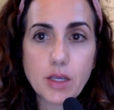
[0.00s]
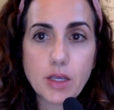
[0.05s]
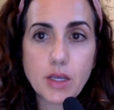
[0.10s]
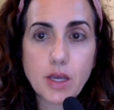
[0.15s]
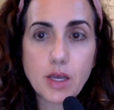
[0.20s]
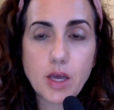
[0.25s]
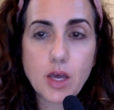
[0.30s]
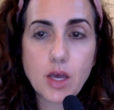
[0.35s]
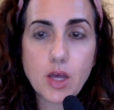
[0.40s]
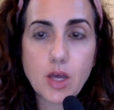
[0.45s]

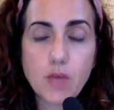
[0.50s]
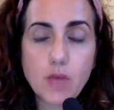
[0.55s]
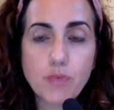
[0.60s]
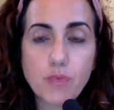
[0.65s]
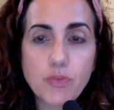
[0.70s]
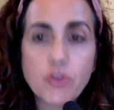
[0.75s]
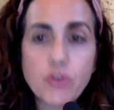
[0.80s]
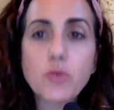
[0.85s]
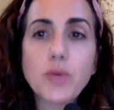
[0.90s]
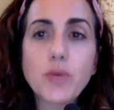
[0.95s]

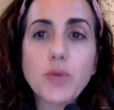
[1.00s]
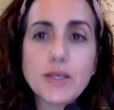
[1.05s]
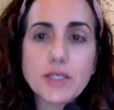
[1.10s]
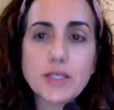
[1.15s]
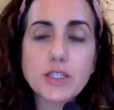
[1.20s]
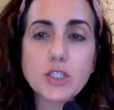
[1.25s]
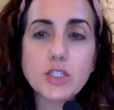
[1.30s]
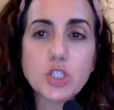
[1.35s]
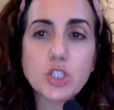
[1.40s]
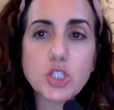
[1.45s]
So
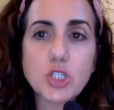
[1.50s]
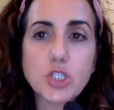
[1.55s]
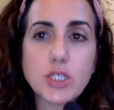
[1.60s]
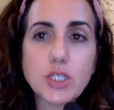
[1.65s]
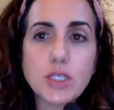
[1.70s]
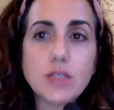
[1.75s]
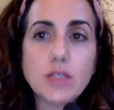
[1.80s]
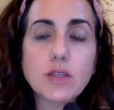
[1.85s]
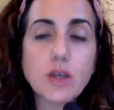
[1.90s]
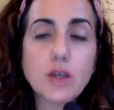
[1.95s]
basically
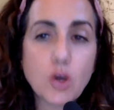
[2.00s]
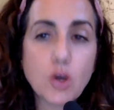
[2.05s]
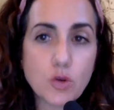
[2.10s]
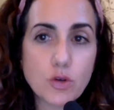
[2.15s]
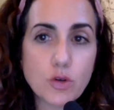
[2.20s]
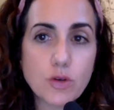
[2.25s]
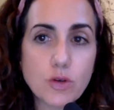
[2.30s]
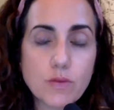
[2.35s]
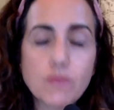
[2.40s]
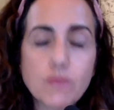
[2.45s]

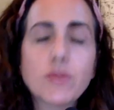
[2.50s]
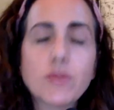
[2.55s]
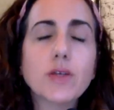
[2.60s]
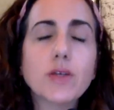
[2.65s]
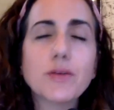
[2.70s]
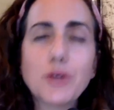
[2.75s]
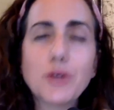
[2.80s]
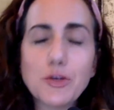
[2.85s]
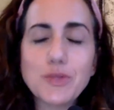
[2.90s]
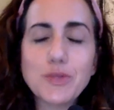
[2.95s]
the
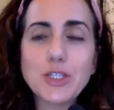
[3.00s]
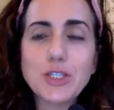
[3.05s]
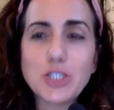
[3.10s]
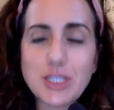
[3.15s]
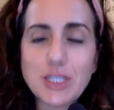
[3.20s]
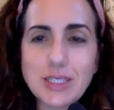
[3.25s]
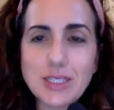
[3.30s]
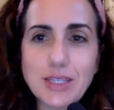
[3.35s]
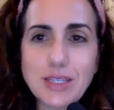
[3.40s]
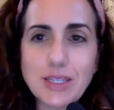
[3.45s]
home that she
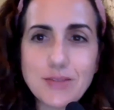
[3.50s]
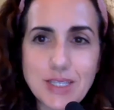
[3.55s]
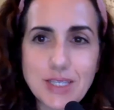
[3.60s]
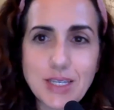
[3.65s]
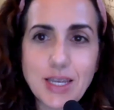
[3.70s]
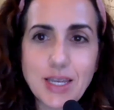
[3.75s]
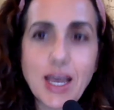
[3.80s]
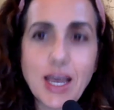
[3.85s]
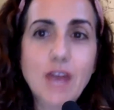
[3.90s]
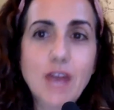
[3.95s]
lives
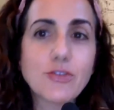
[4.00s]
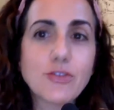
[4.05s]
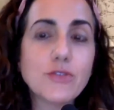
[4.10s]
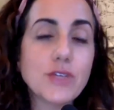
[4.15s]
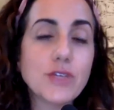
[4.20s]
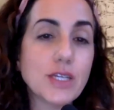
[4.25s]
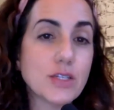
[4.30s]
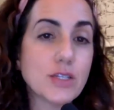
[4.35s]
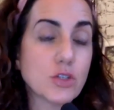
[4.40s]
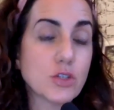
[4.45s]
in, half of
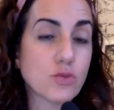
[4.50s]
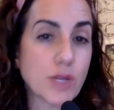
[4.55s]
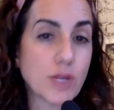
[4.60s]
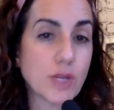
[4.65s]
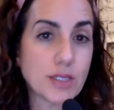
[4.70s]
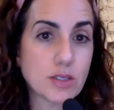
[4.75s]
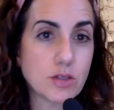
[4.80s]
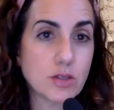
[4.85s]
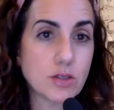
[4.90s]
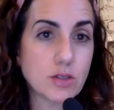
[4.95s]
it is a
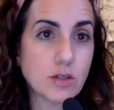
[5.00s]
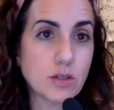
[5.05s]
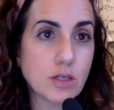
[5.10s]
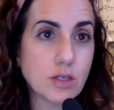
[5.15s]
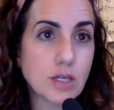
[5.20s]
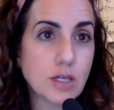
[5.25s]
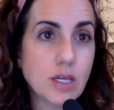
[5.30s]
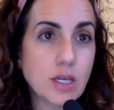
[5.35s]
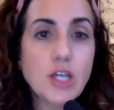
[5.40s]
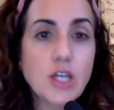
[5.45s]
rental.
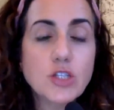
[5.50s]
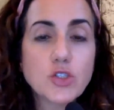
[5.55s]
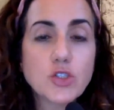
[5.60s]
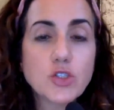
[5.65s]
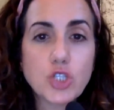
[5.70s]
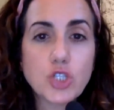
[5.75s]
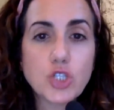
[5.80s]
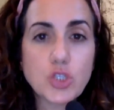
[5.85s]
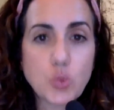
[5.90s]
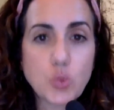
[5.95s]
So
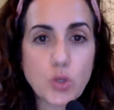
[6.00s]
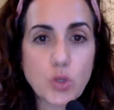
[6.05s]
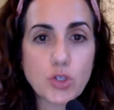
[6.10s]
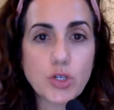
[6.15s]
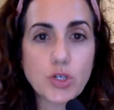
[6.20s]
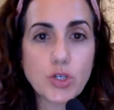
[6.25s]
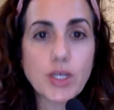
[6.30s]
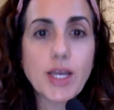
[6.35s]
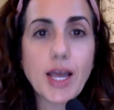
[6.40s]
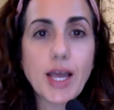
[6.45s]
she's
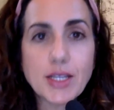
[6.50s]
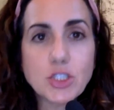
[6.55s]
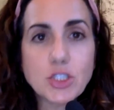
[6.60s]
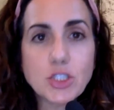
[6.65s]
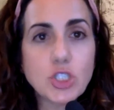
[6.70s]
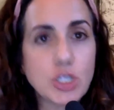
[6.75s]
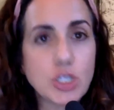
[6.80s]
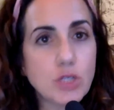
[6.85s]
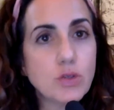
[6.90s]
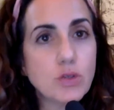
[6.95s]
wondering, can
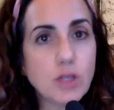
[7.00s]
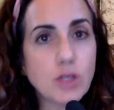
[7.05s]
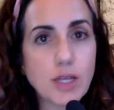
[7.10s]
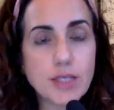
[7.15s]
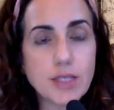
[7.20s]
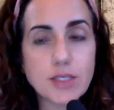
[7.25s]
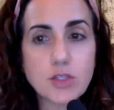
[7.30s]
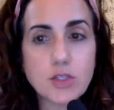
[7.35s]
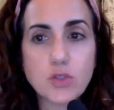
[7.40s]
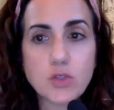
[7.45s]
she utilize
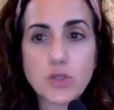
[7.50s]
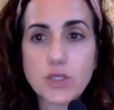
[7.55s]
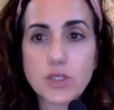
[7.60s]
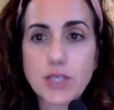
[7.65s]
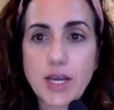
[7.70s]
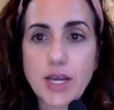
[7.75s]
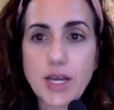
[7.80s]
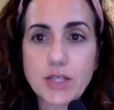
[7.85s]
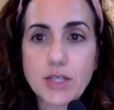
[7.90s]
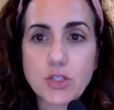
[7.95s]
historic
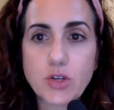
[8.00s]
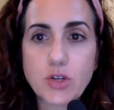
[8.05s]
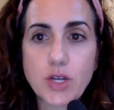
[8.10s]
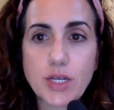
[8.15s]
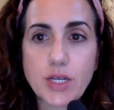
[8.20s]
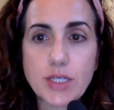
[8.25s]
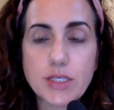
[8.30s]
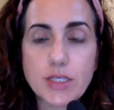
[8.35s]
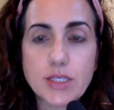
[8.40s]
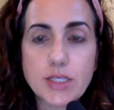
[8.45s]
tax
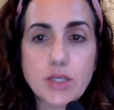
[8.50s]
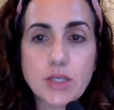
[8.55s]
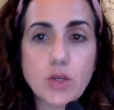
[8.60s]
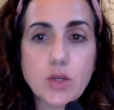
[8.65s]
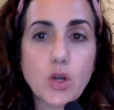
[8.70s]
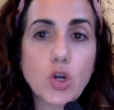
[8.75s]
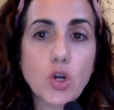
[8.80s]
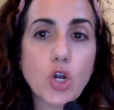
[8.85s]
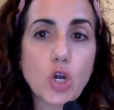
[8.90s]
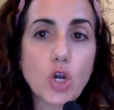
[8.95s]
credits?
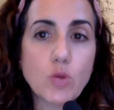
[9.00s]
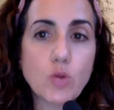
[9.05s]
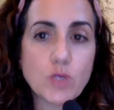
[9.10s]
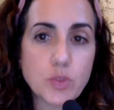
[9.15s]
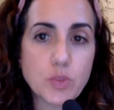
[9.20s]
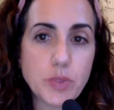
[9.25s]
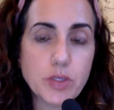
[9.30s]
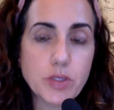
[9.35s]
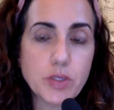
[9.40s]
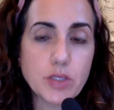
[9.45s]
Her home was
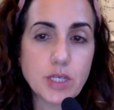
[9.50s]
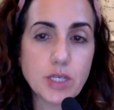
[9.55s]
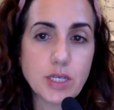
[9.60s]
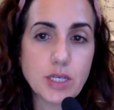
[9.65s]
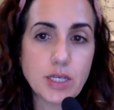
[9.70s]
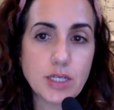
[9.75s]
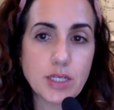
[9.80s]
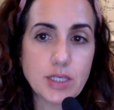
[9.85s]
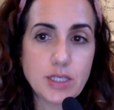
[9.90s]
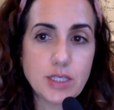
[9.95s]
built in
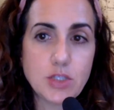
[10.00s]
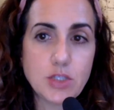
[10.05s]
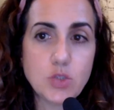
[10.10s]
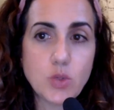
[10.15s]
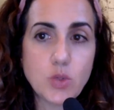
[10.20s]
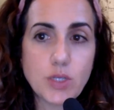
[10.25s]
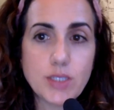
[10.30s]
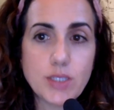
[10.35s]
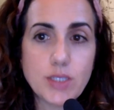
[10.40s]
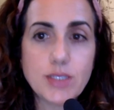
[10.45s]

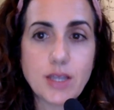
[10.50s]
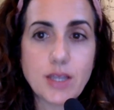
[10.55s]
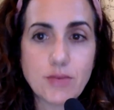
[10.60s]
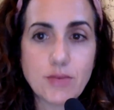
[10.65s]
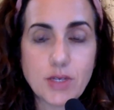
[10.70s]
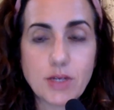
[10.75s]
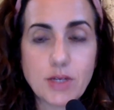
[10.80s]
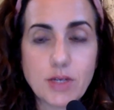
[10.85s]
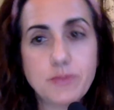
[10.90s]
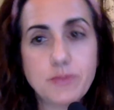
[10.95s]
1927.